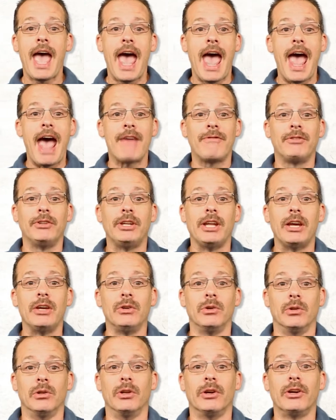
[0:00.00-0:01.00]
Half the day
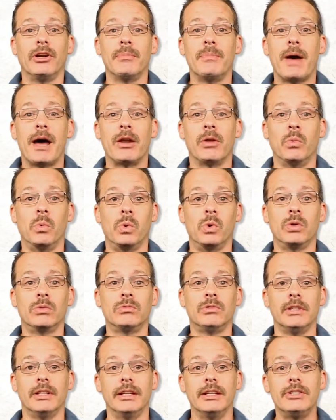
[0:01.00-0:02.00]
you'll learn about a world
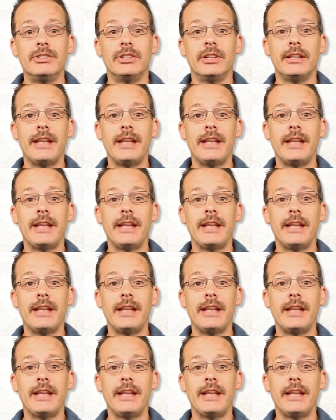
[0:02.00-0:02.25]
religion